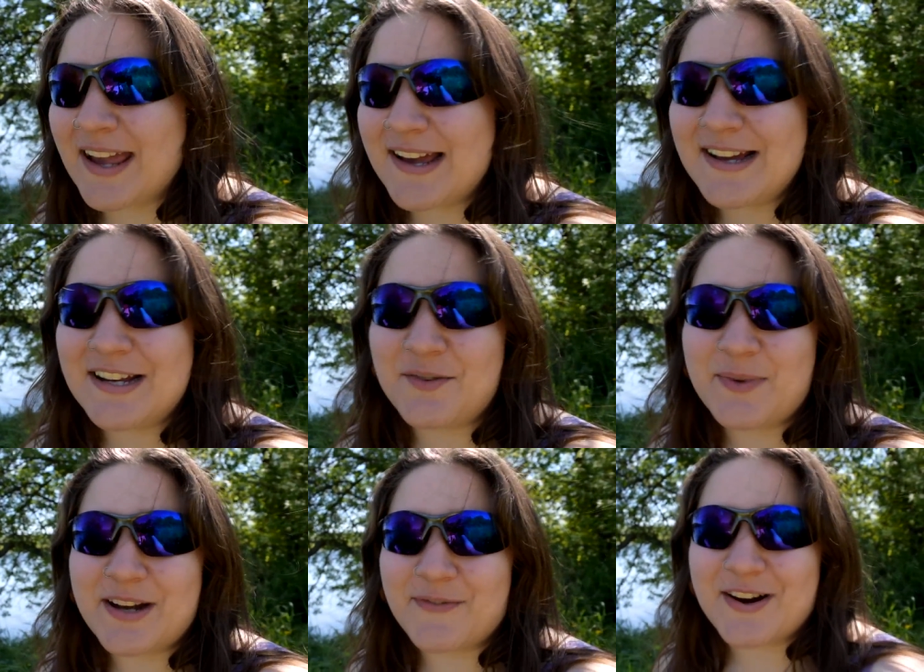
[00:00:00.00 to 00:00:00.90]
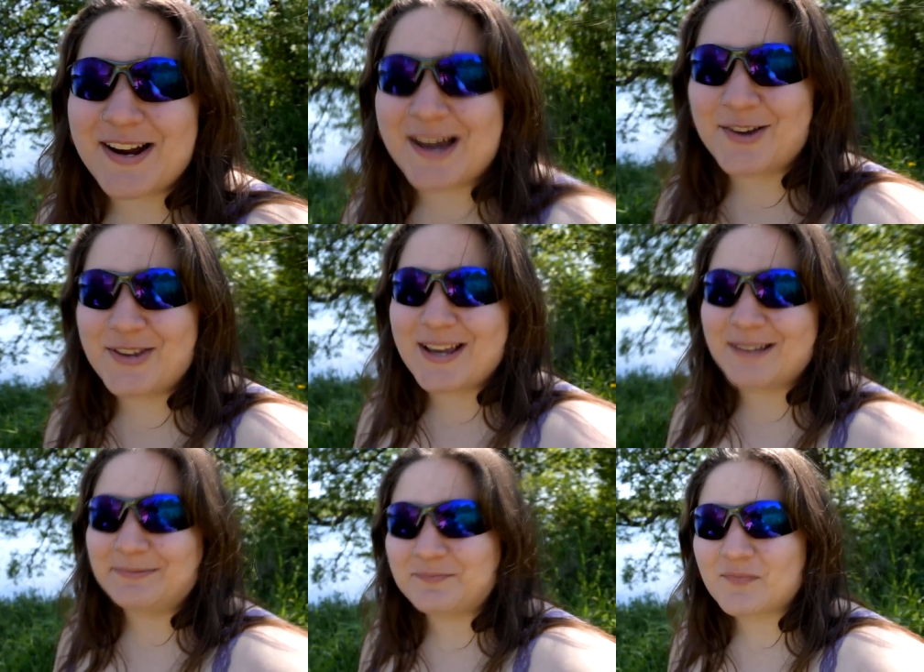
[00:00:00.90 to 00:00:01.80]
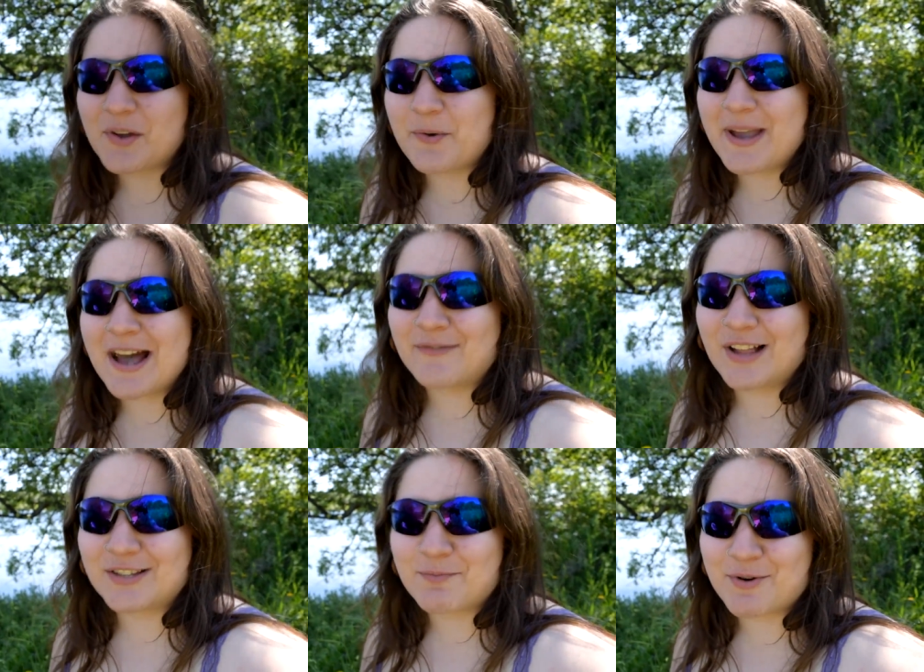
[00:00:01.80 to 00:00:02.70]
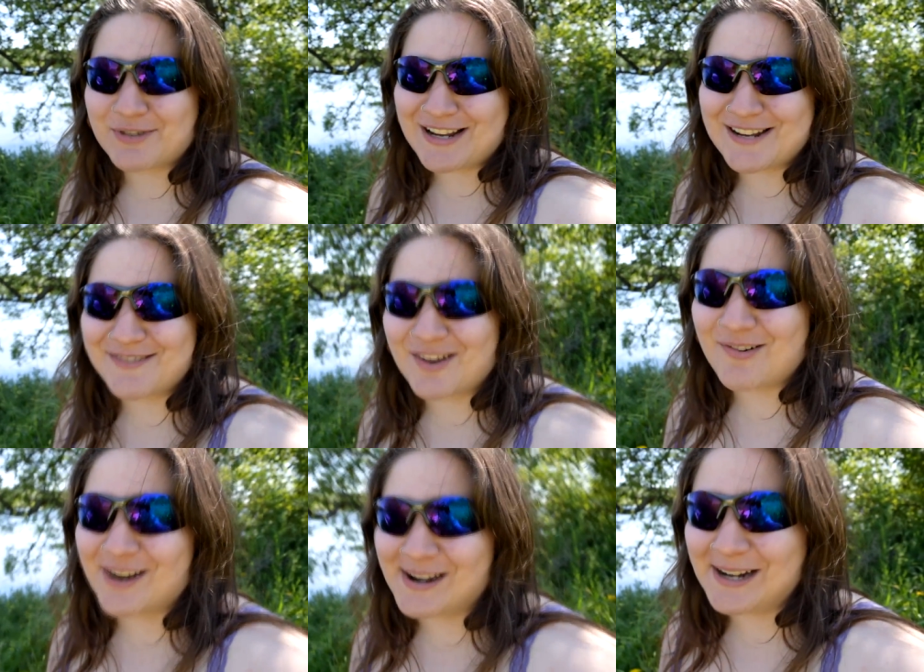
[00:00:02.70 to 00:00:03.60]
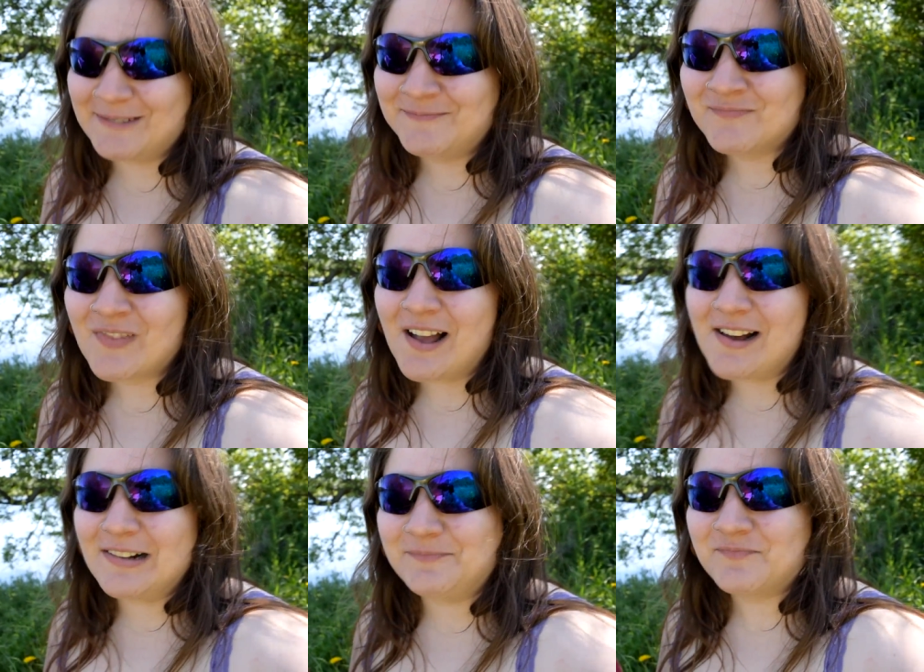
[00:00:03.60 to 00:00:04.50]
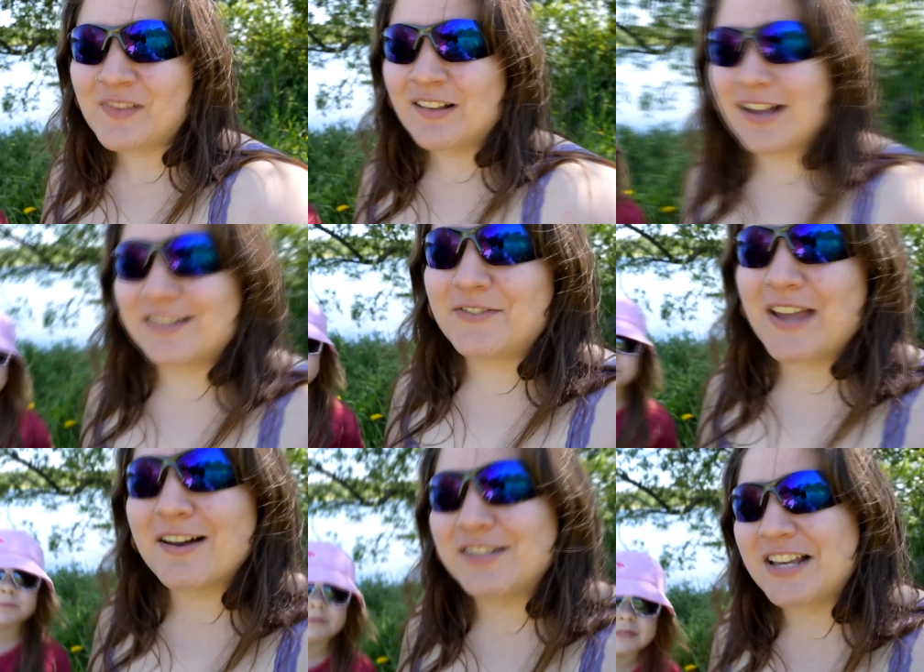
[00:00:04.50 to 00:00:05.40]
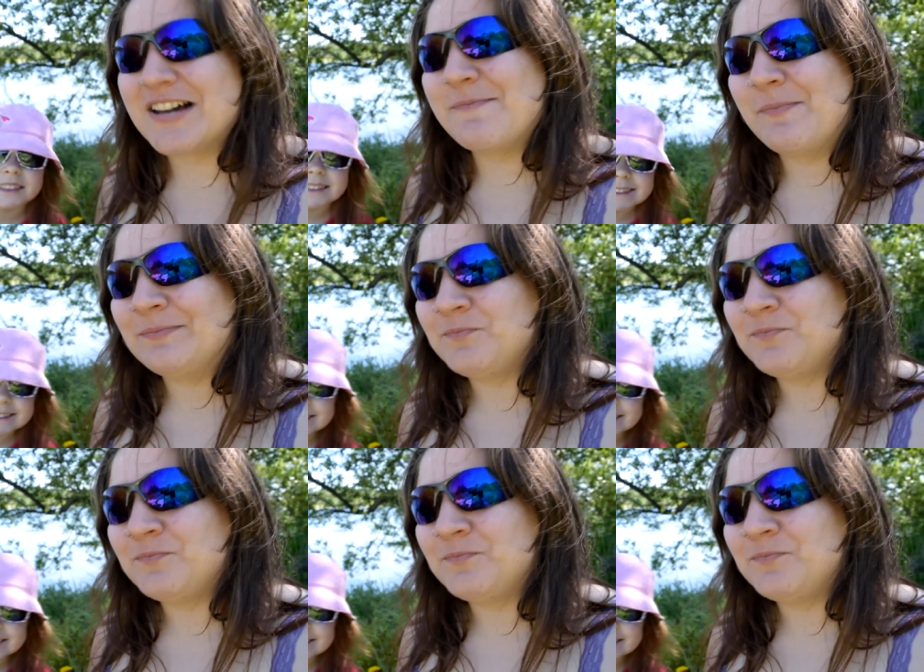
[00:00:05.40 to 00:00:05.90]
and we are very healthy. We have lots of protein, don't worry. Um, yep. Um, lots of calcium,